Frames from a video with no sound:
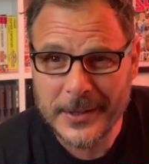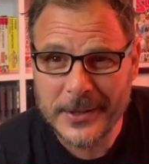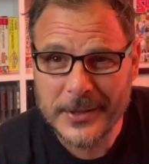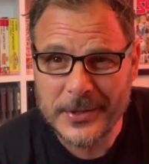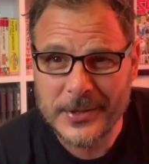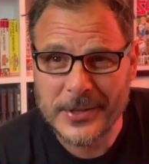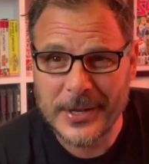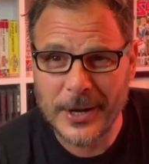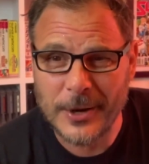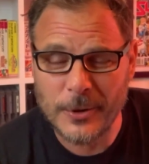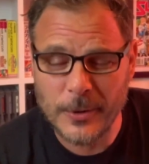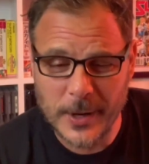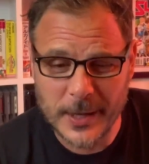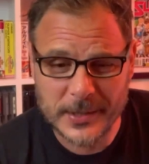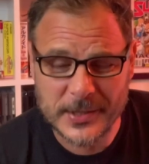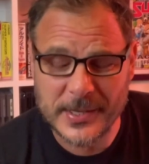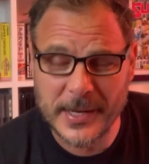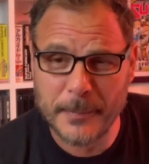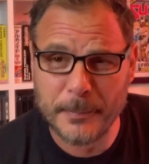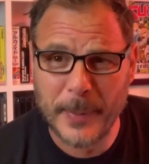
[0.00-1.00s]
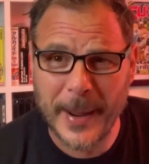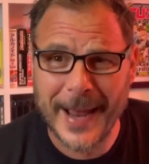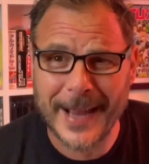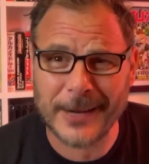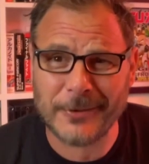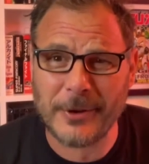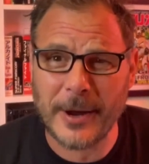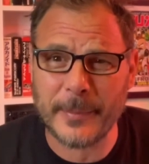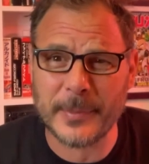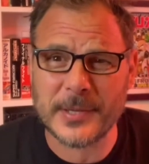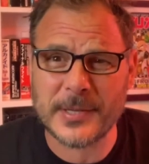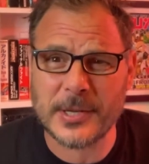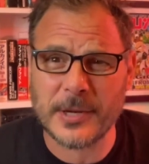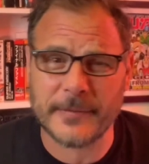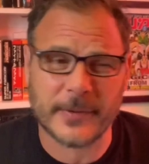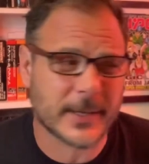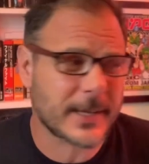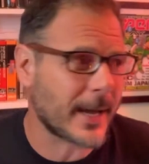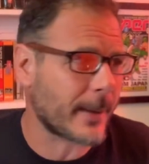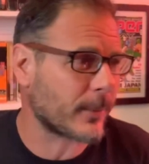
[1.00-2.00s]
so sit back, grab
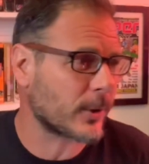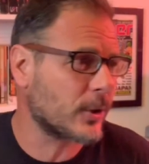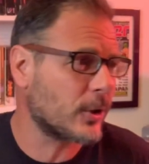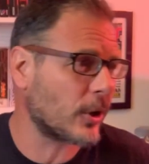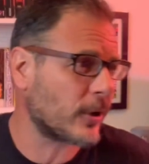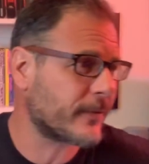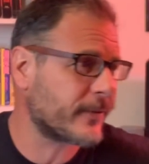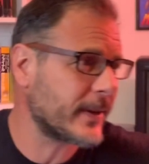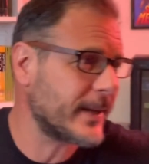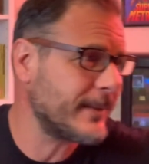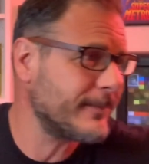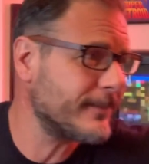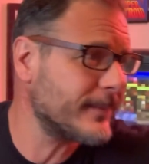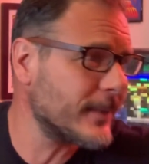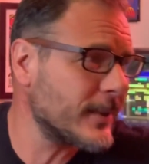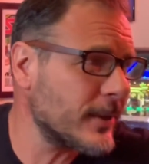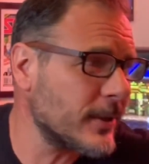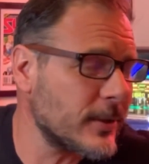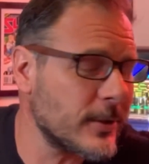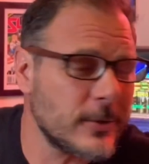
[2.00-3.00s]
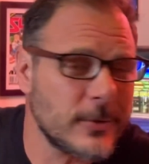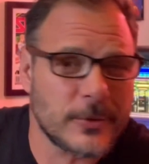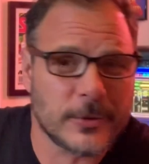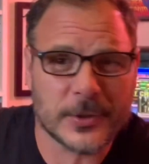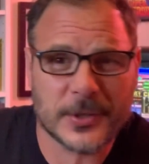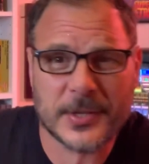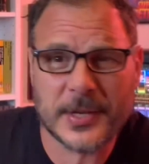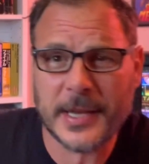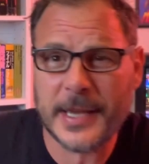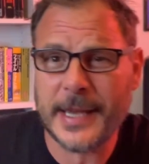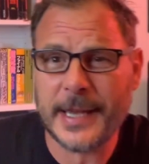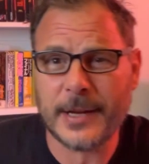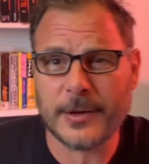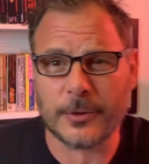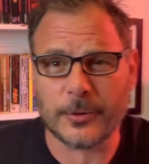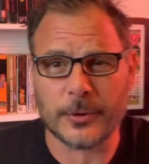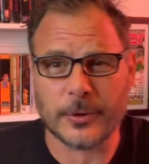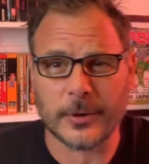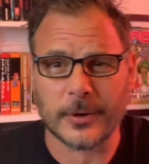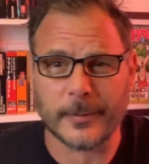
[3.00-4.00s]
yourself a cup of coffee, or tea,
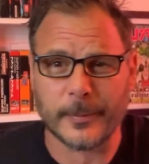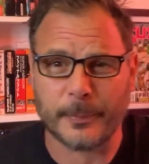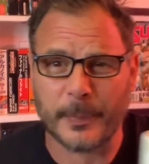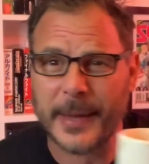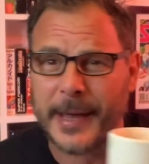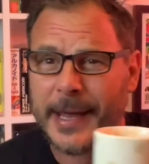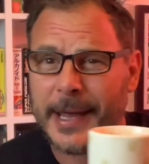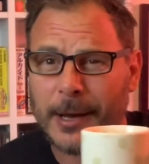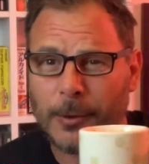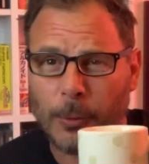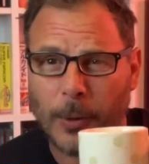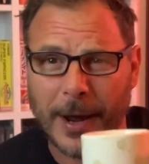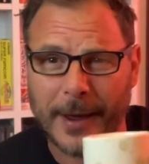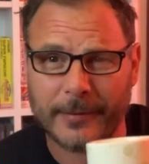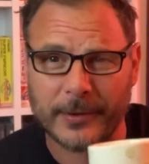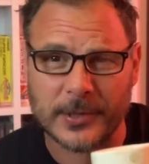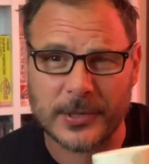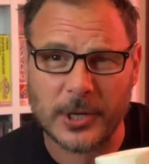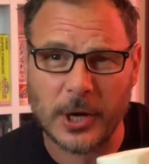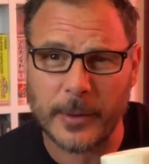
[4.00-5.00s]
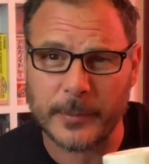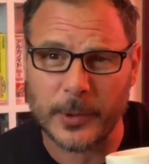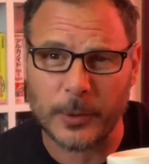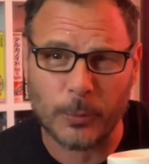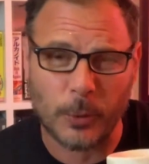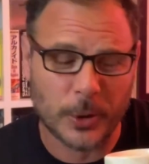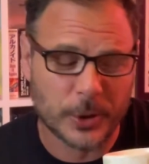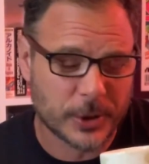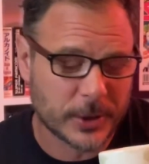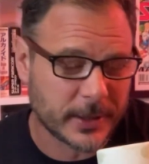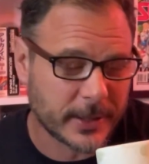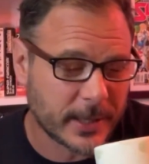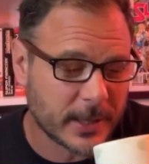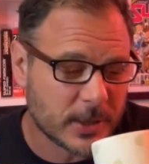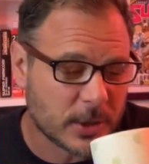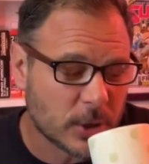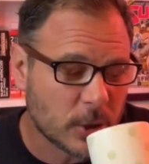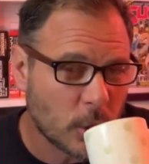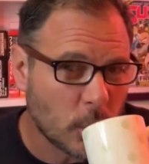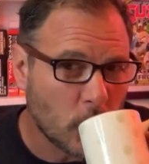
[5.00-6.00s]
or beer, whatever time you're watching
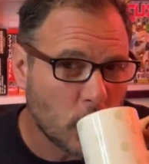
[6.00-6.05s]
this.